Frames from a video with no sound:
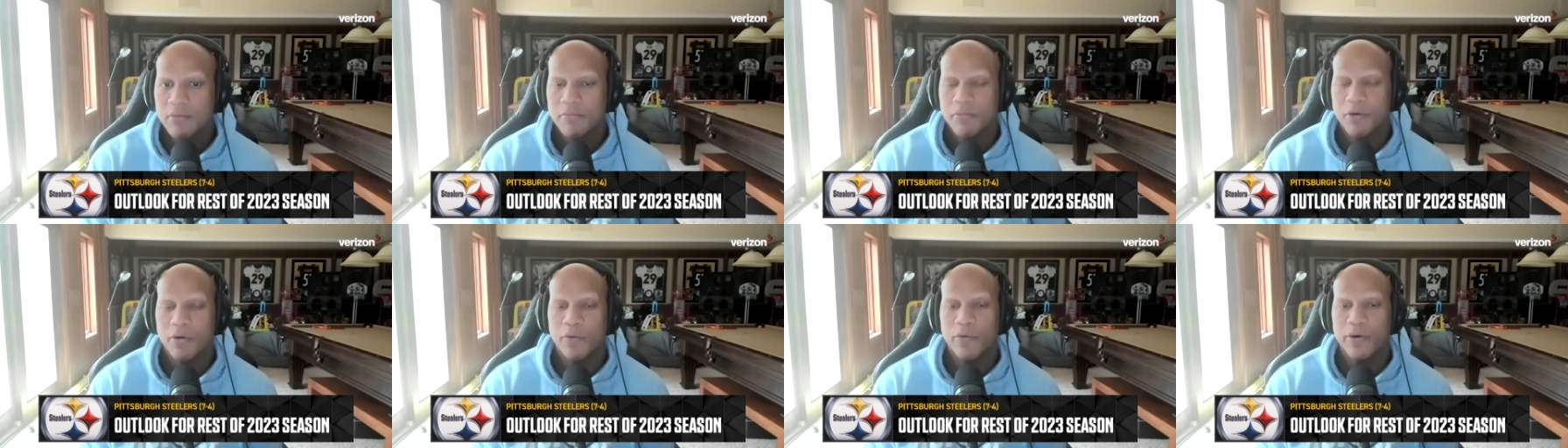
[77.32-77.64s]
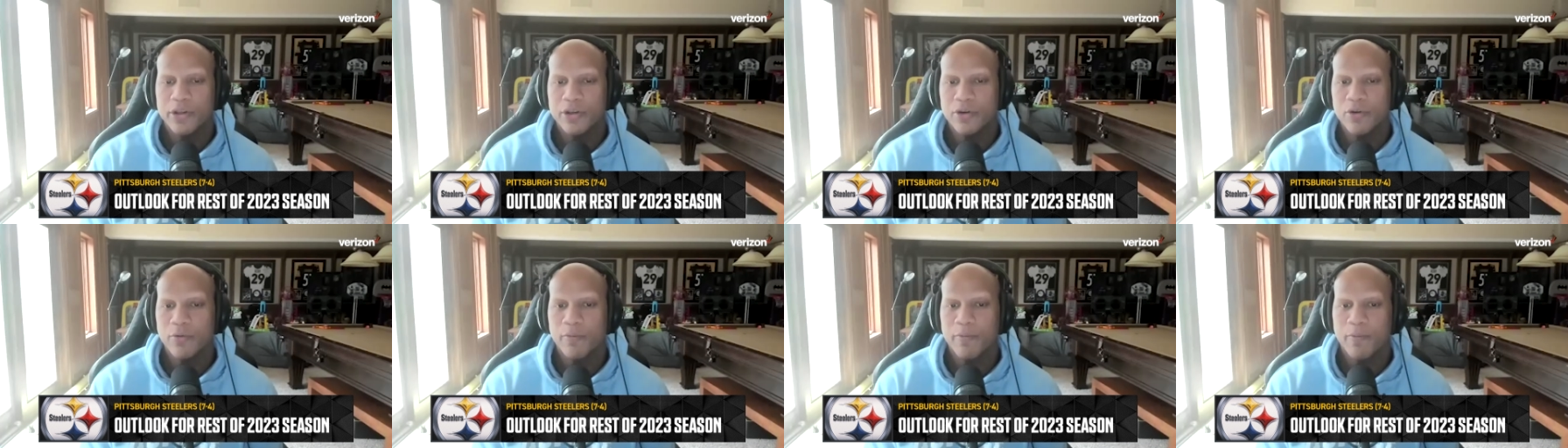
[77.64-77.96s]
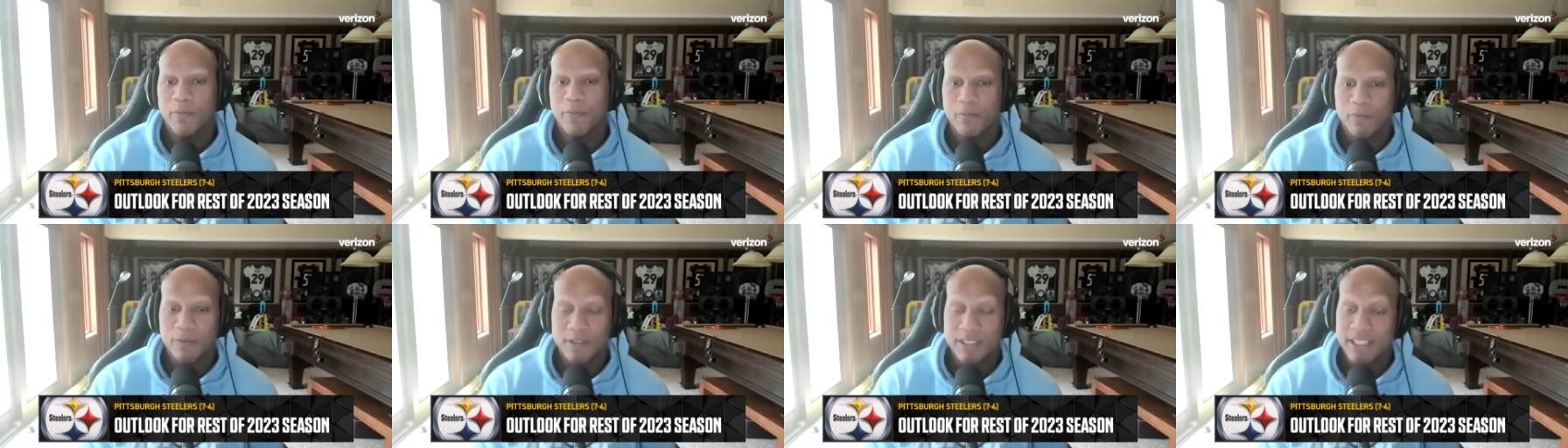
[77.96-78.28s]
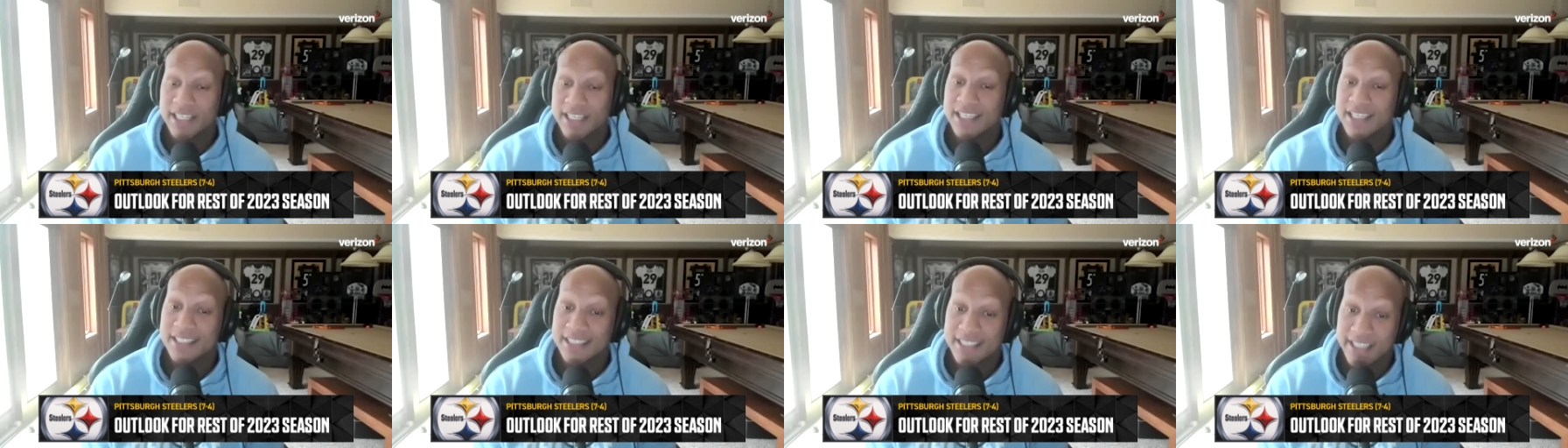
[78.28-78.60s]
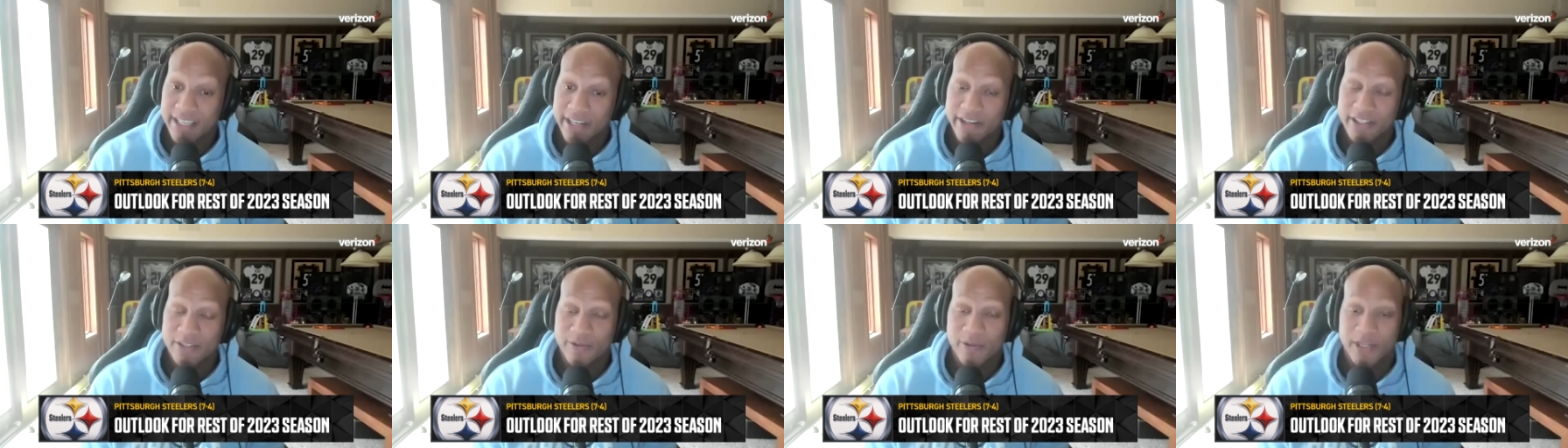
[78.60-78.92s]
But when you see the
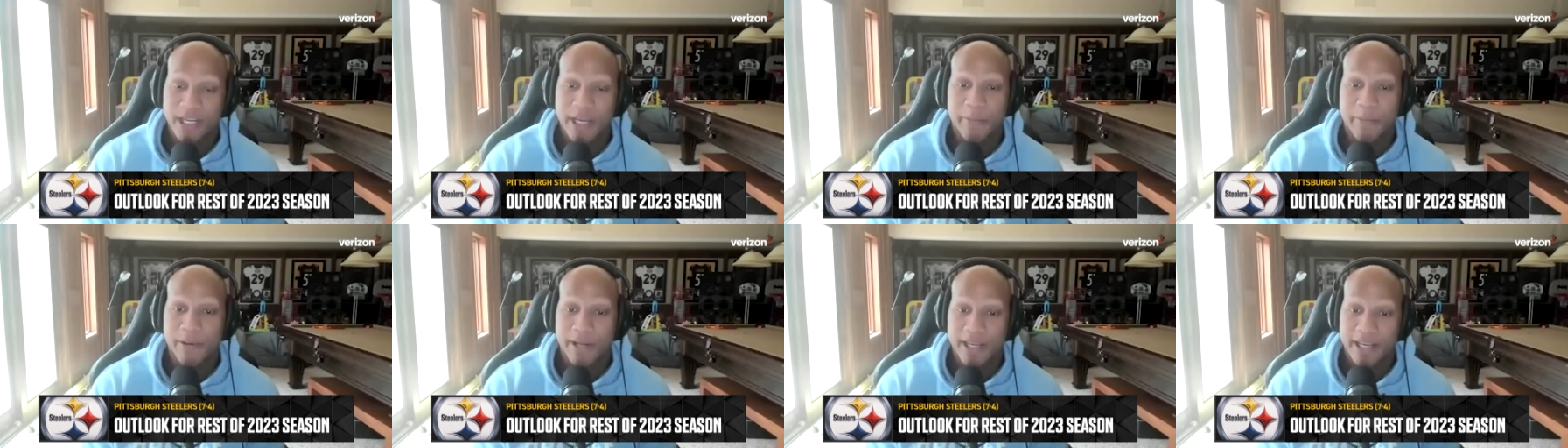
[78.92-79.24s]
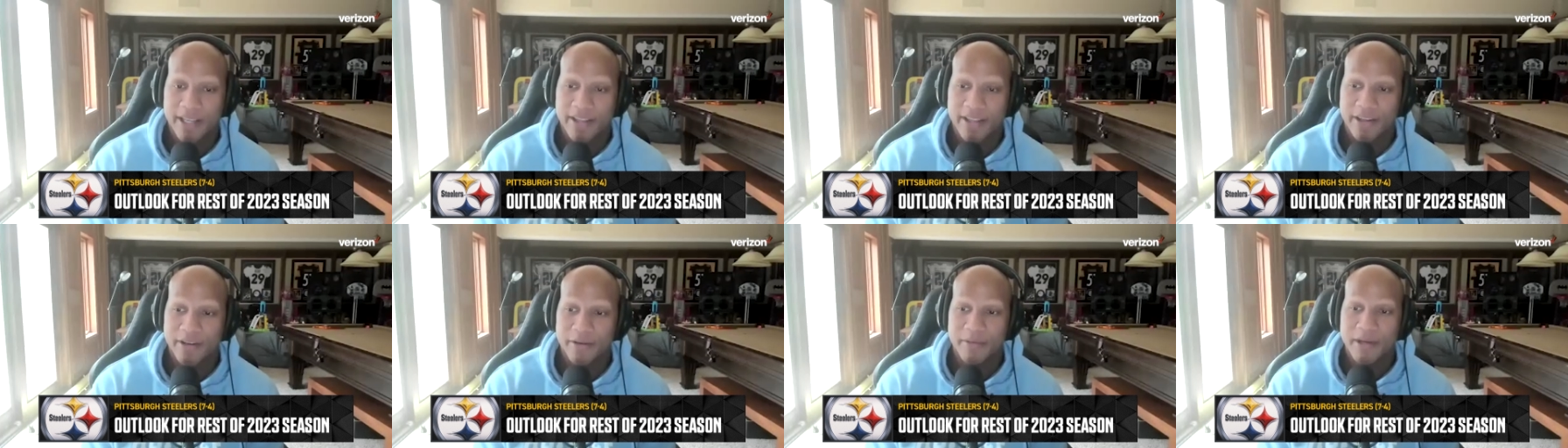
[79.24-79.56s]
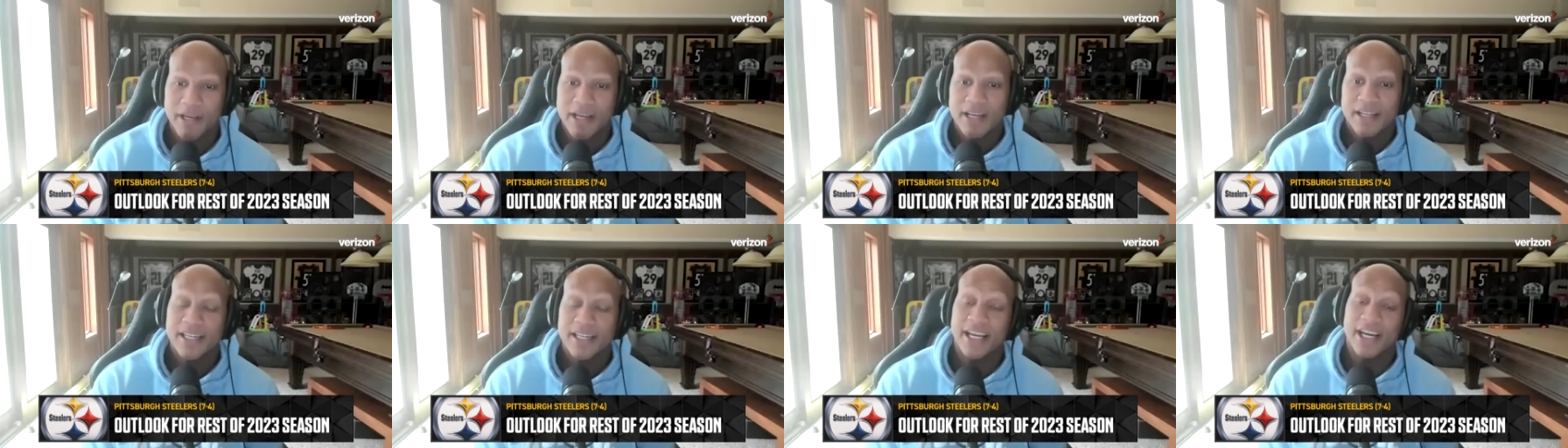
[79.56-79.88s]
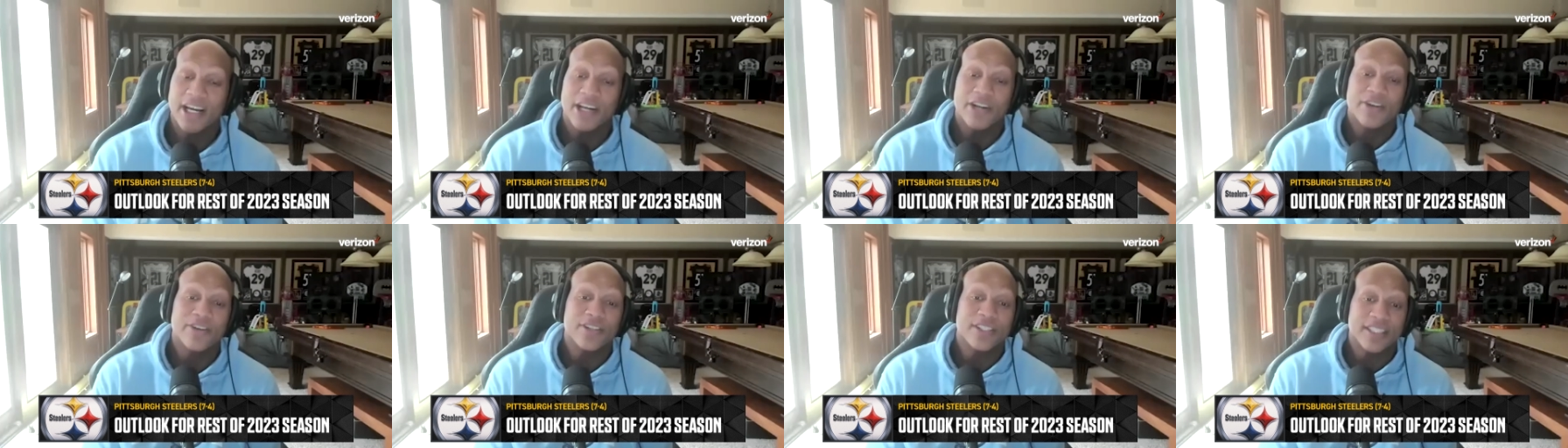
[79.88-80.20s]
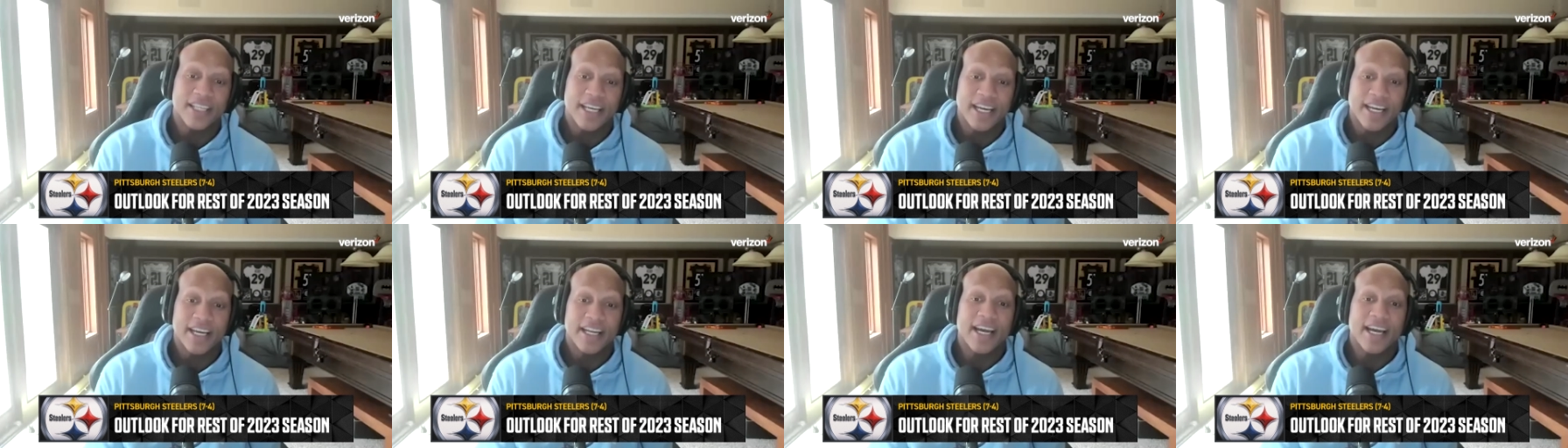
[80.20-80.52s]
Steelers, when they play them, they
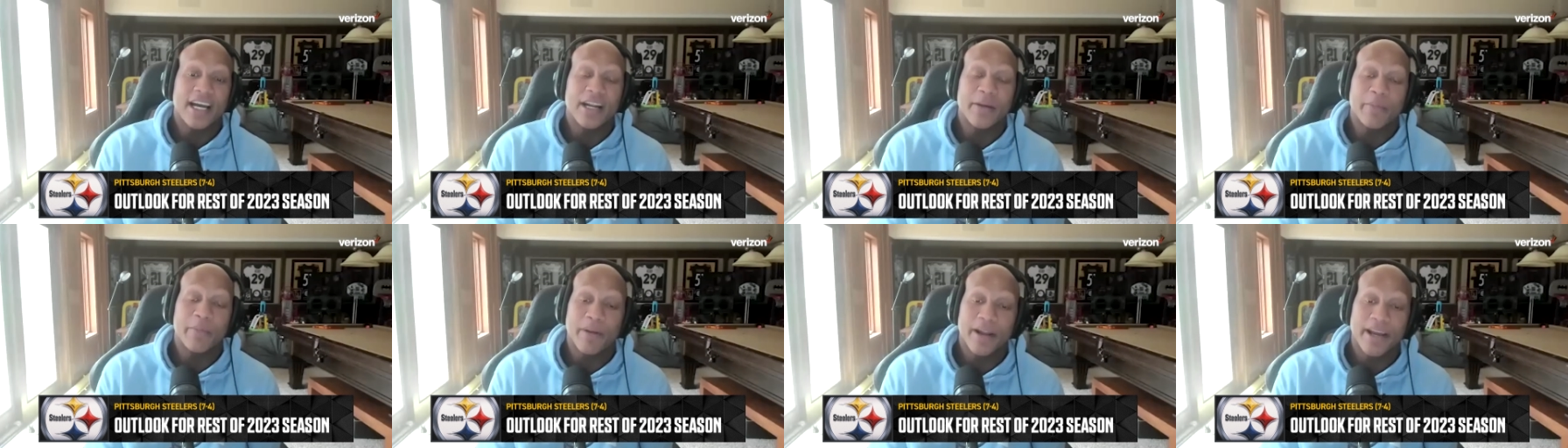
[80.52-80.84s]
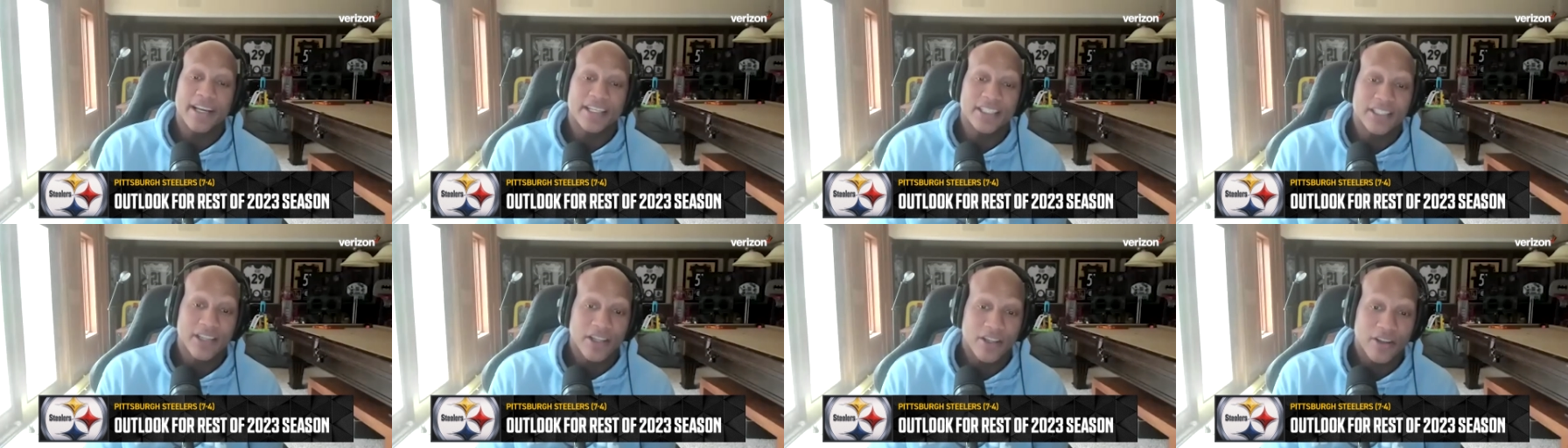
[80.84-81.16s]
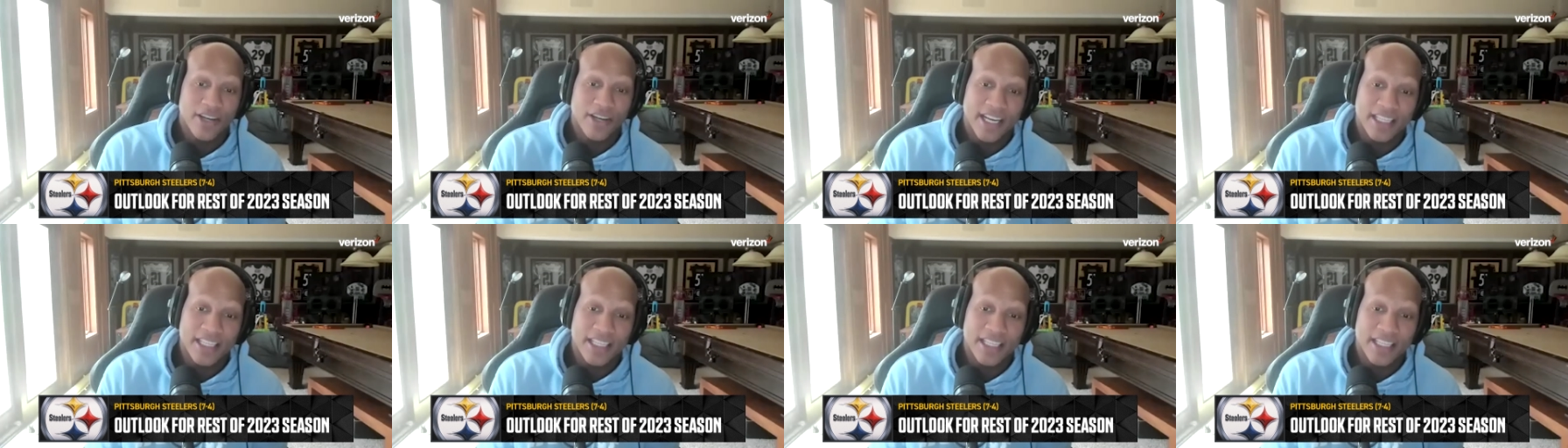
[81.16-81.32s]
understand how to play each other.